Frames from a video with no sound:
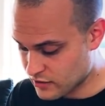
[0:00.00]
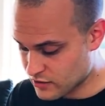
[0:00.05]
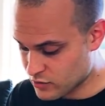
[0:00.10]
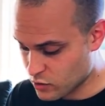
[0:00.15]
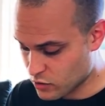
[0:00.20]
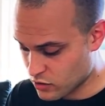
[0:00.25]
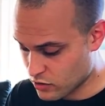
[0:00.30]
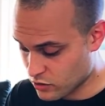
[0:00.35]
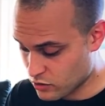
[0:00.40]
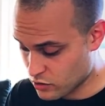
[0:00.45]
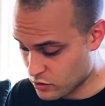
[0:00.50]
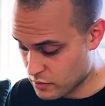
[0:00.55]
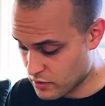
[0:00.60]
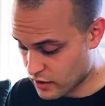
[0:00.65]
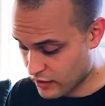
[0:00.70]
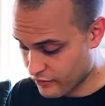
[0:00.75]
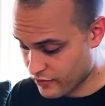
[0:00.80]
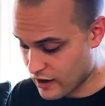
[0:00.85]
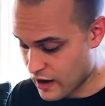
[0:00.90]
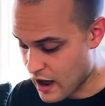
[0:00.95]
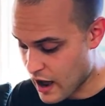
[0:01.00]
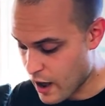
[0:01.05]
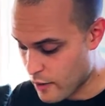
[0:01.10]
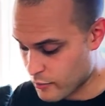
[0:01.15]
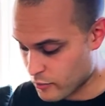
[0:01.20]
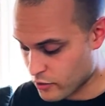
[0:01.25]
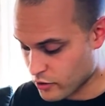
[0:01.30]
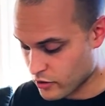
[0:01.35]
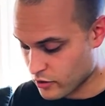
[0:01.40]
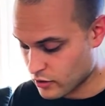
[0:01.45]
with a little bit of
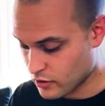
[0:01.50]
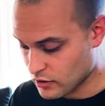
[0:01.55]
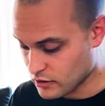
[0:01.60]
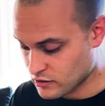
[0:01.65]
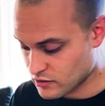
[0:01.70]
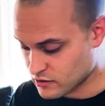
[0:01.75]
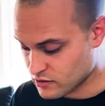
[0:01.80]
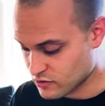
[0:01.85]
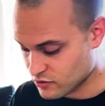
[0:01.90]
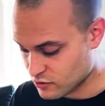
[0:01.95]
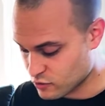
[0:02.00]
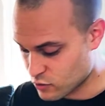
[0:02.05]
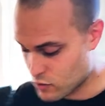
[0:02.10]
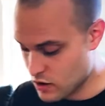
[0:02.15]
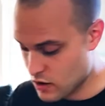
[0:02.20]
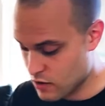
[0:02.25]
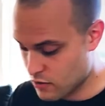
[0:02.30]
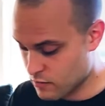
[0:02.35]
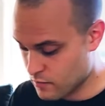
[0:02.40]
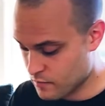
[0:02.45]
copper glints as well.